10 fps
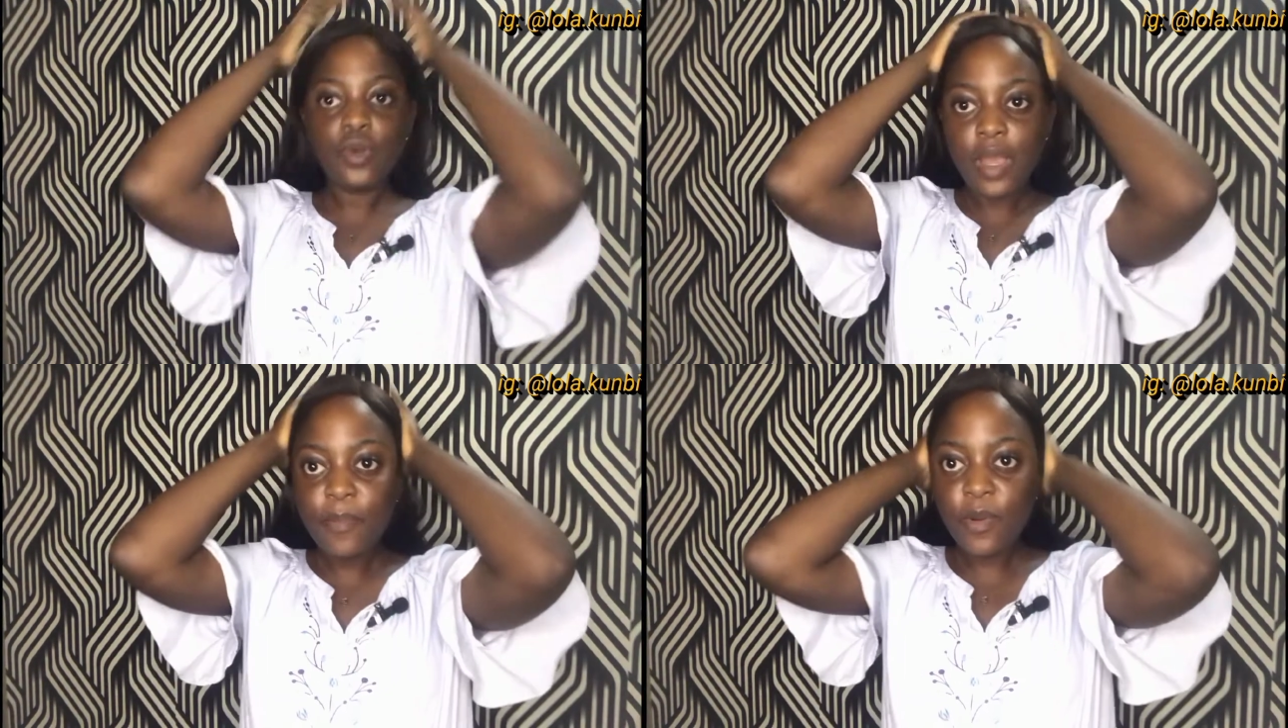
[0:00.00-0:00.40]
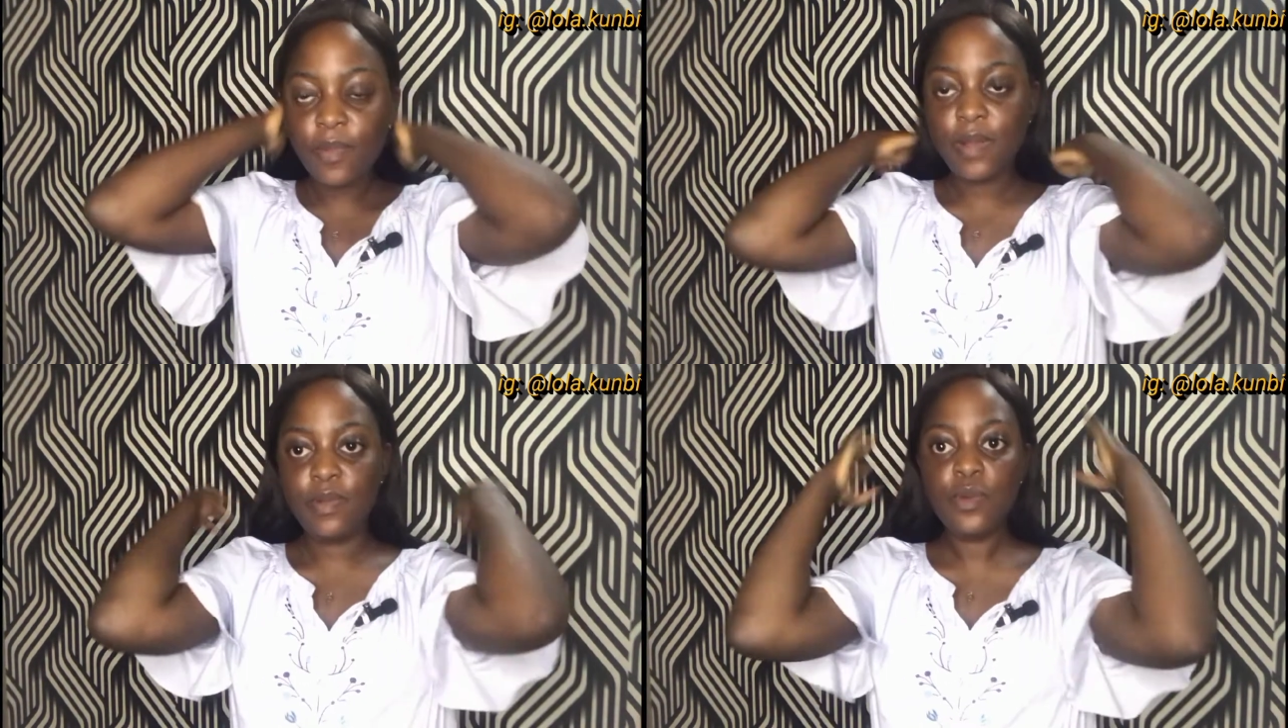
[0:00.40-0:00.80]
So I
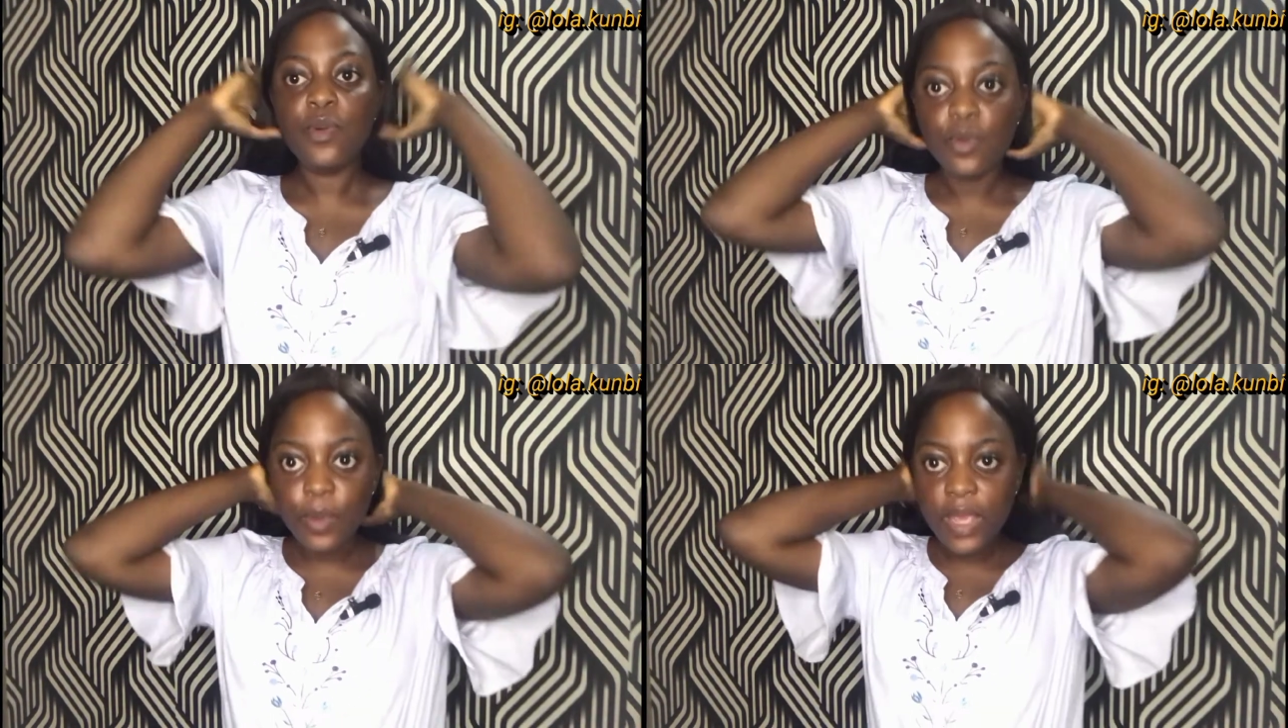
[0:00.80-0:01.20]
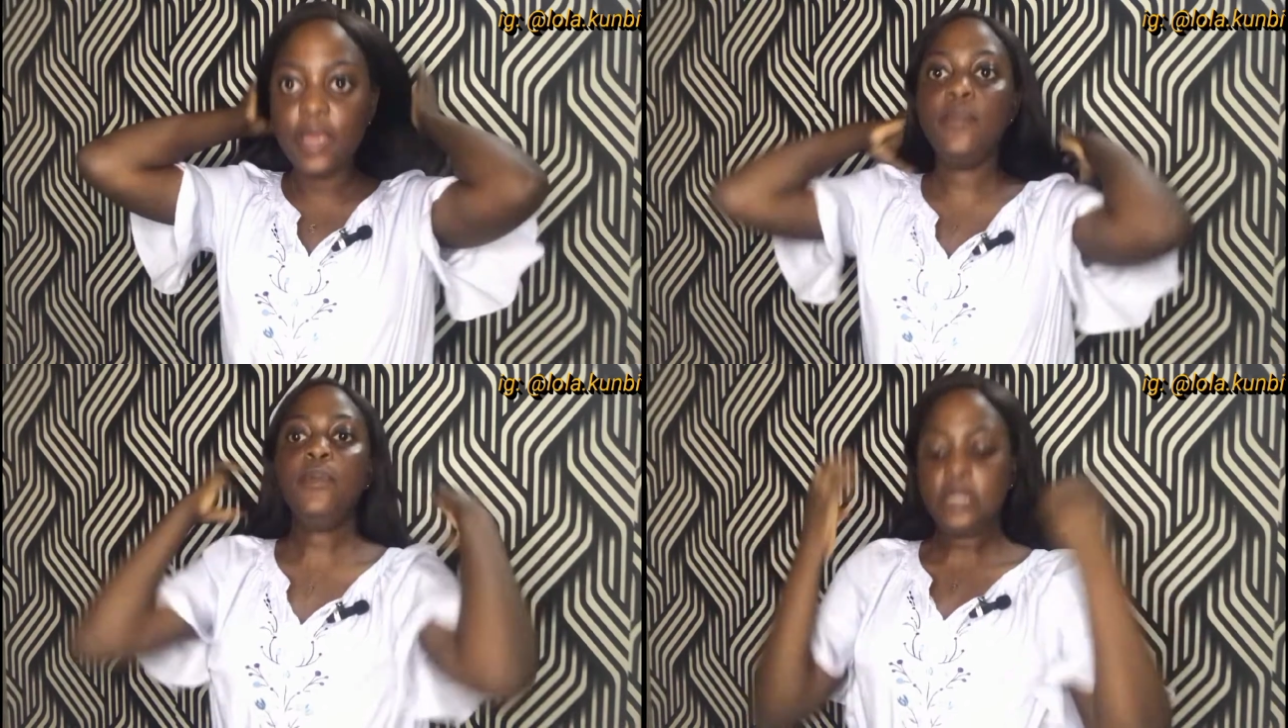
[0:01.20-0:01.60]
probably will
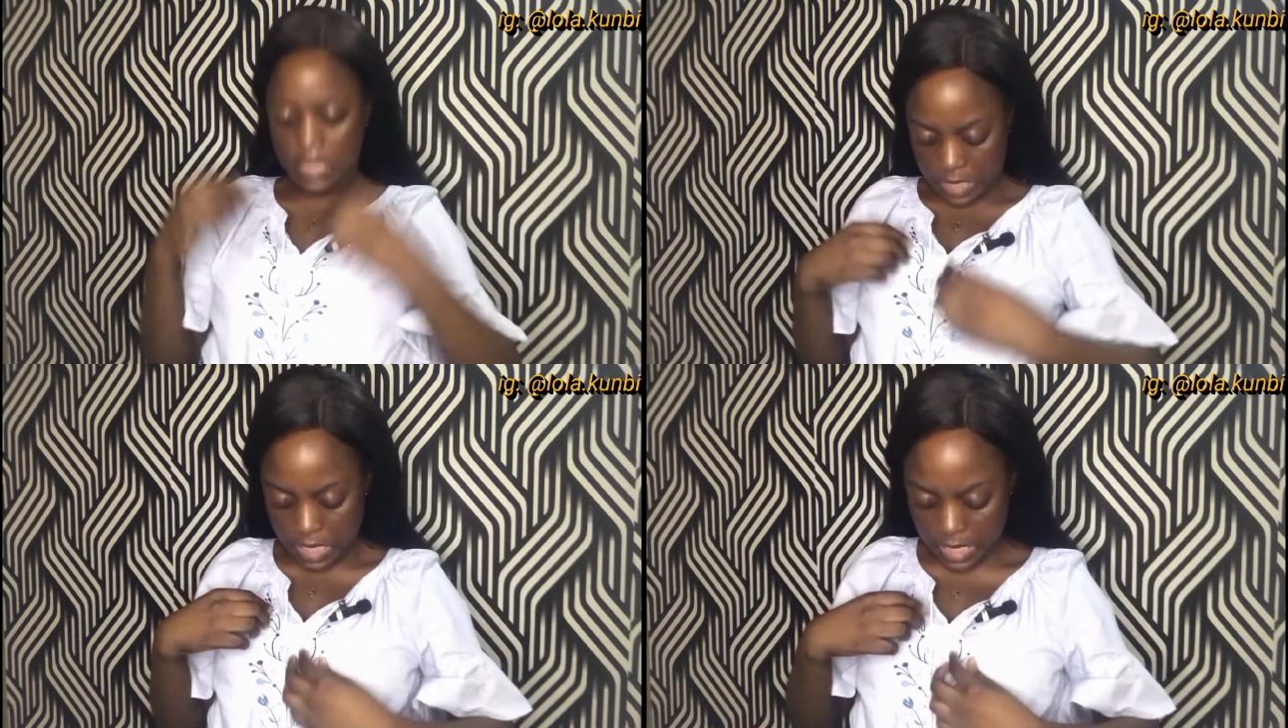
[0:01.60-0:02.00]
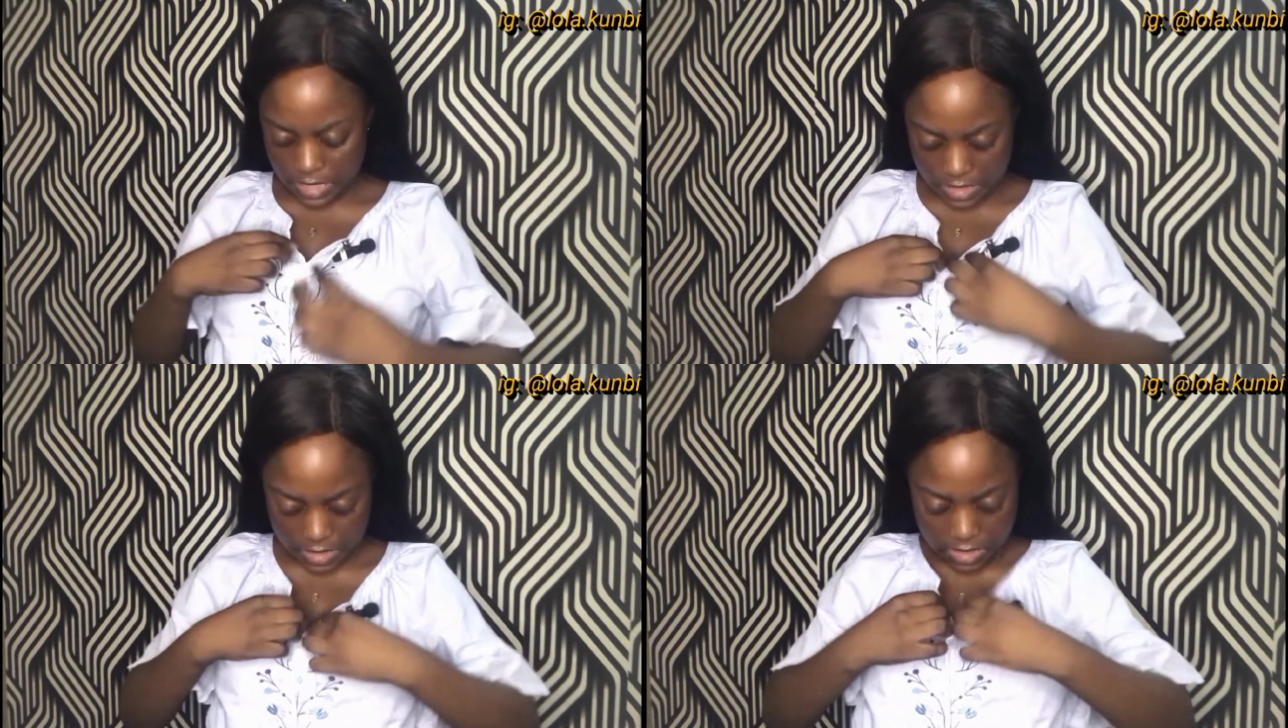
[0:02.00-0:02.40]
wear a pocket
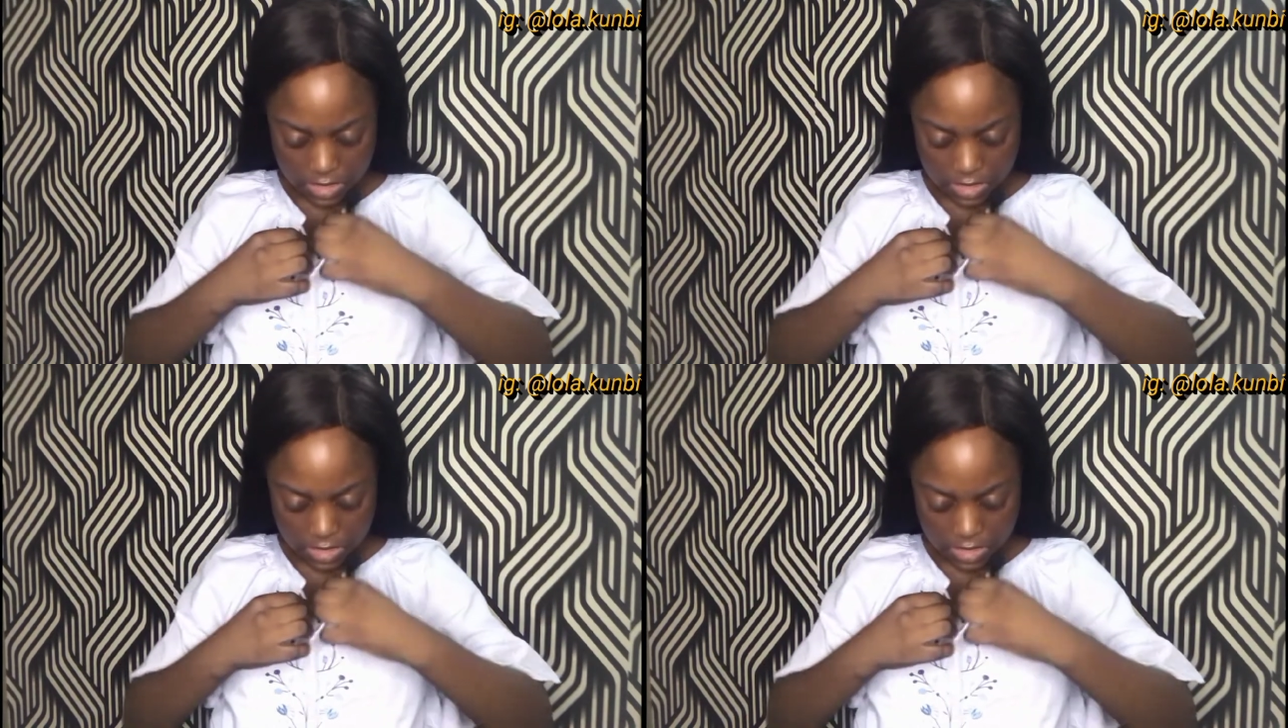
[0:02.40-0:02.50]
part